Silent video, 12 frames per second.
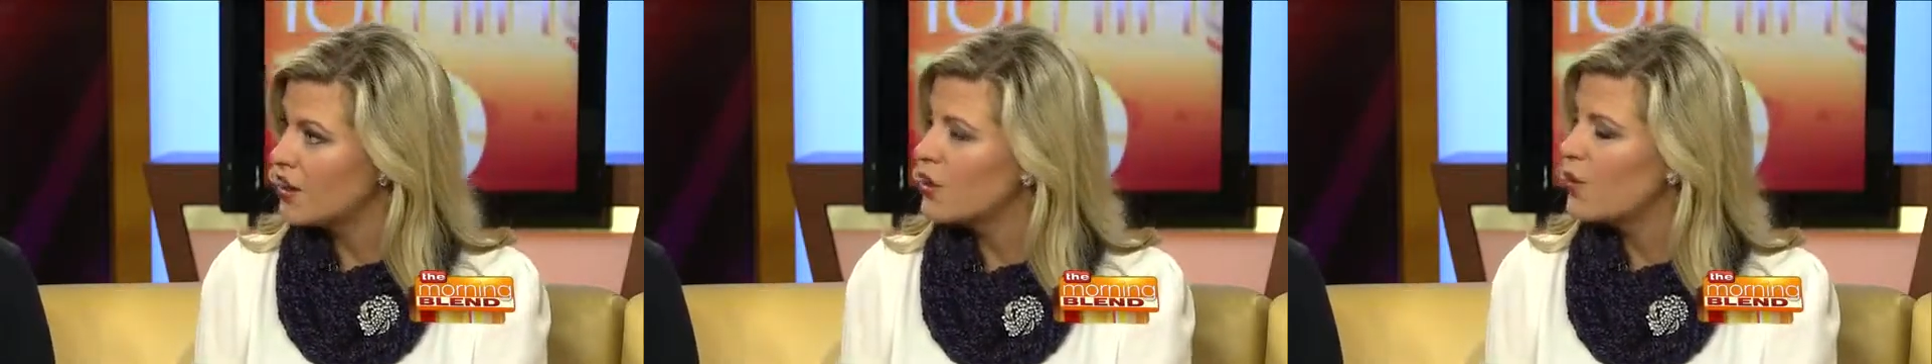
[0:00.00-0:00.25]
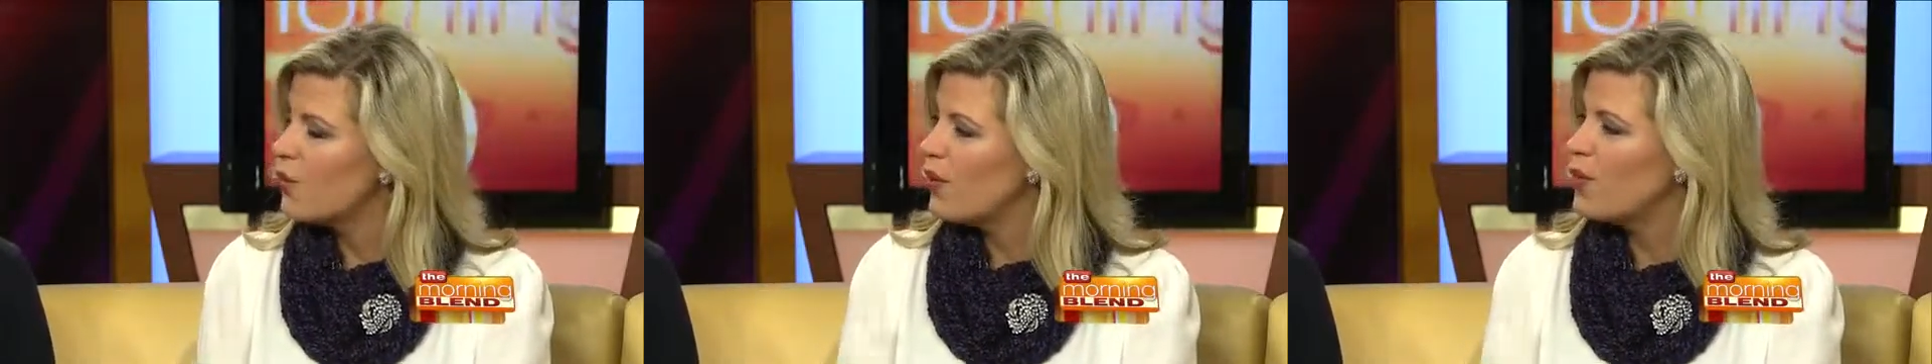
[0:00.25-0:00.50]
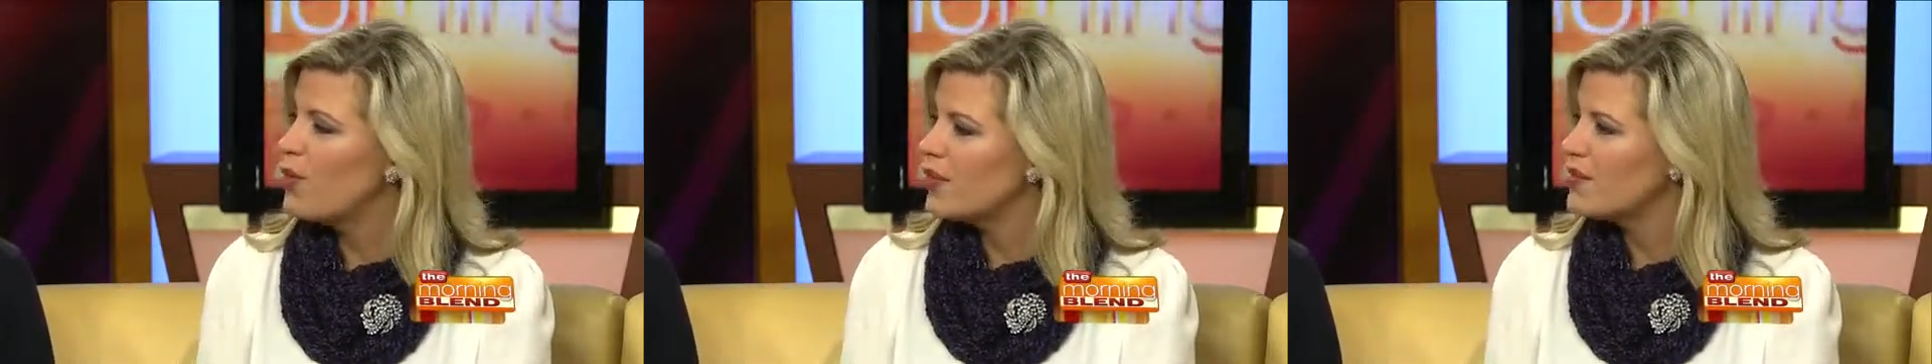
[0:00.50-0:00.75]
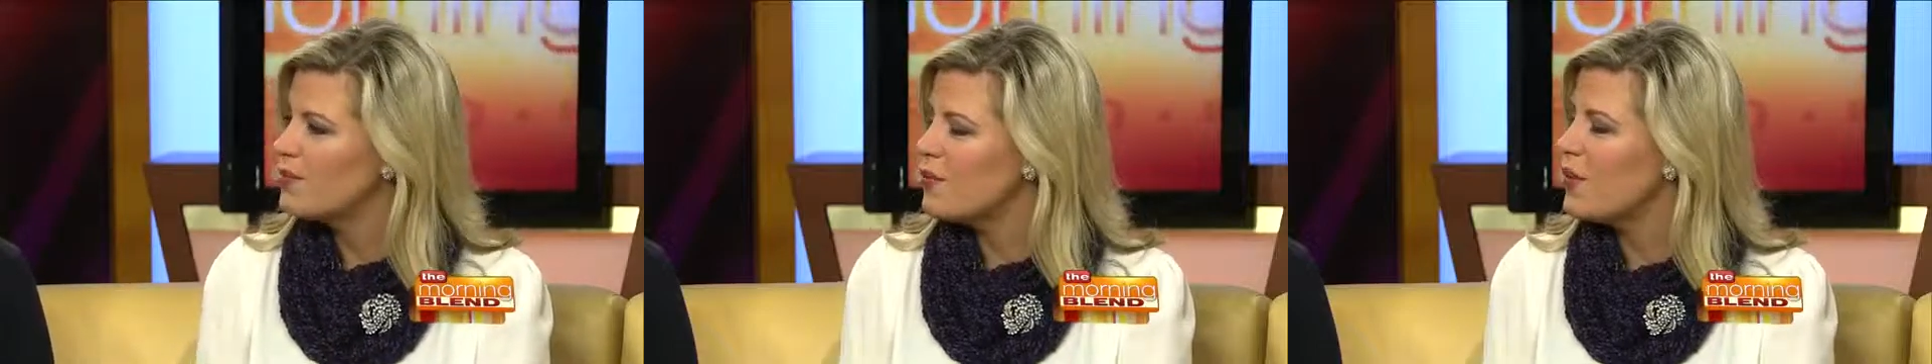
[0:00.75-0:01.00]
You know,
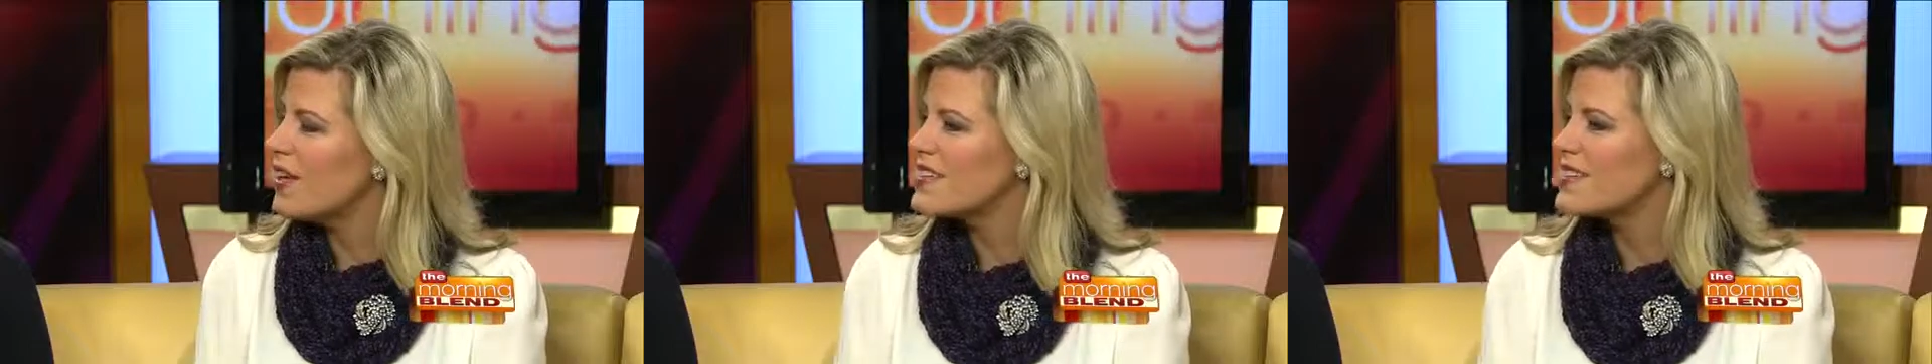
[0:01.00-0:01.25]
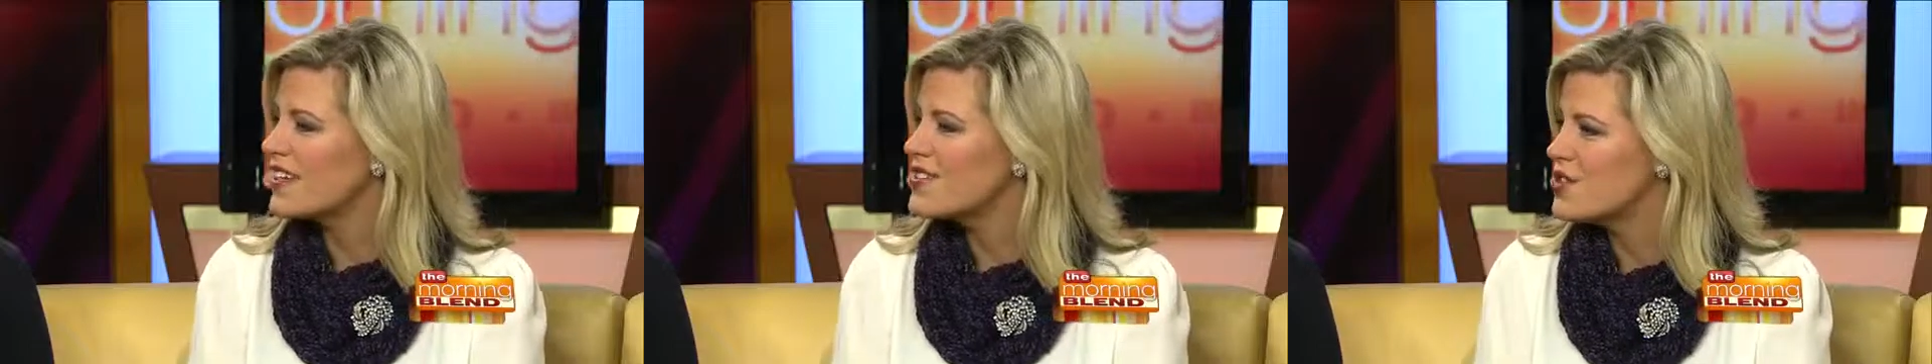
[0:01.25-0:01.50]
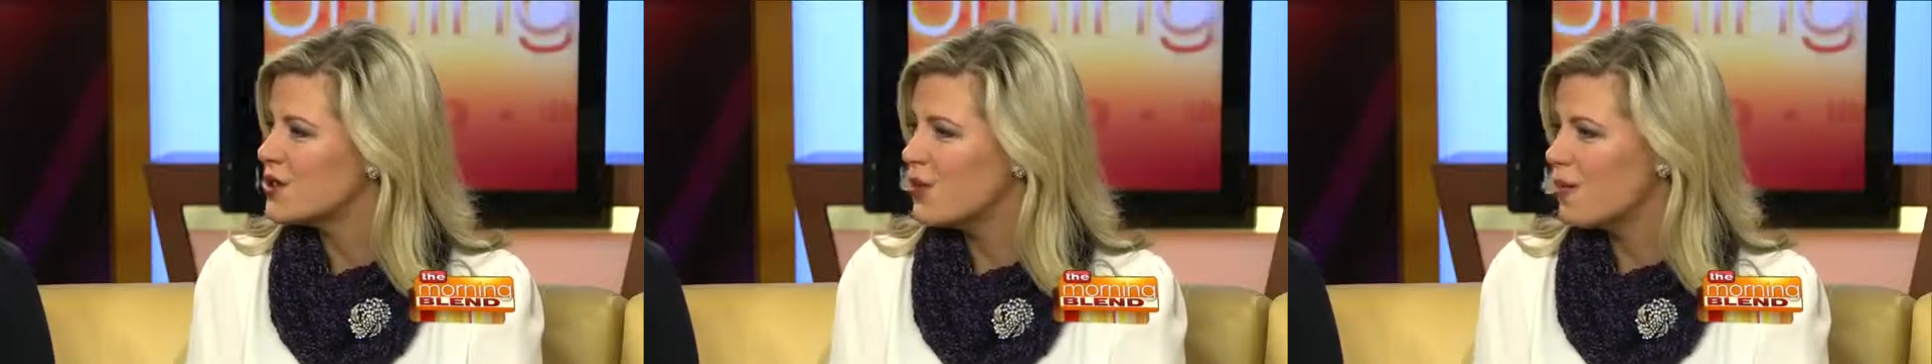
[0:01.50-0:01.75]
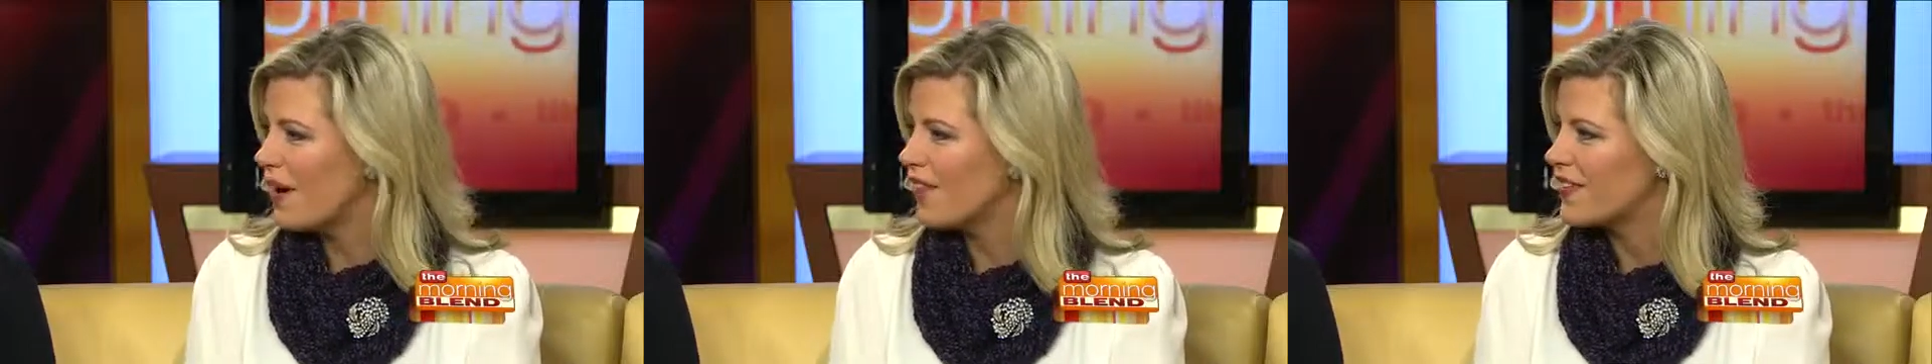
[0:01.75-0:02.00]
what excites you
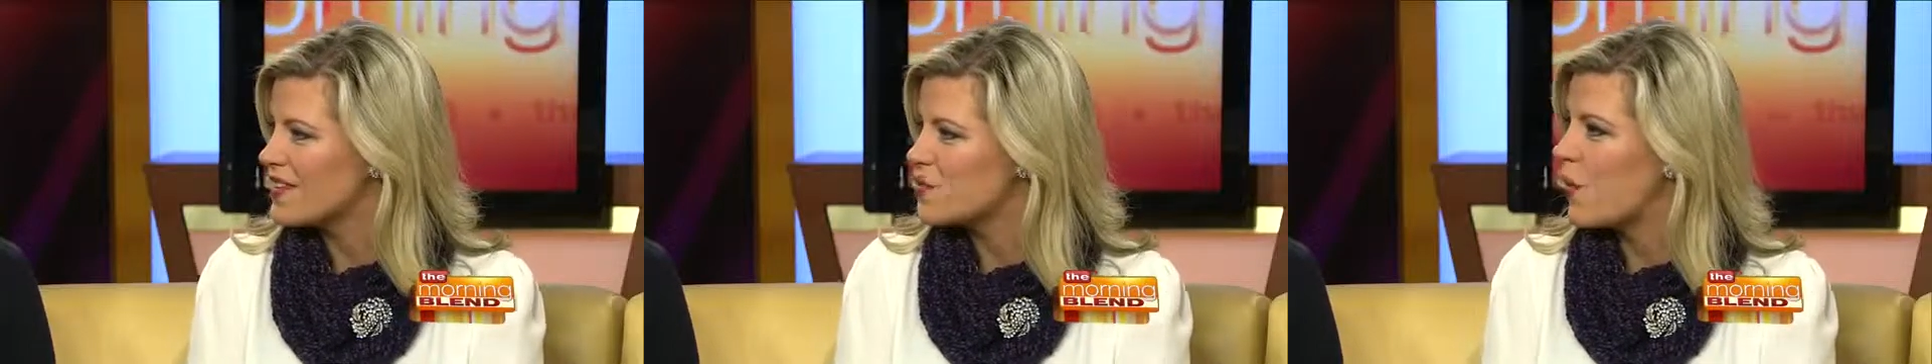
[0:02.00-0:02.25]
about this?